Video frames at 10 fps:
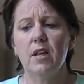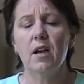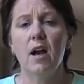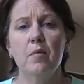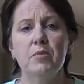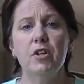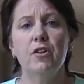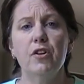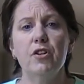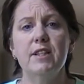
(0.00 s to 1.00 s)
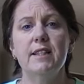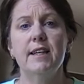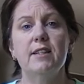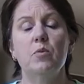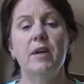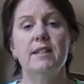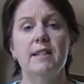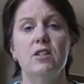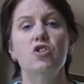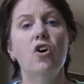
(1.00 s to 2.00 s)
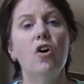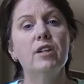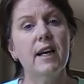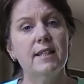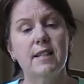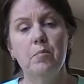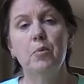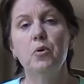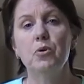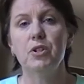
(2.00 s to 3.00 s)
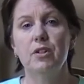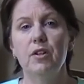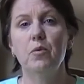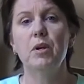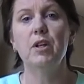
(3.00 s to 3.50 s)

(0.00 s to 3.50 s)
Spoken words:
up to 36 weeks, it's not as important that we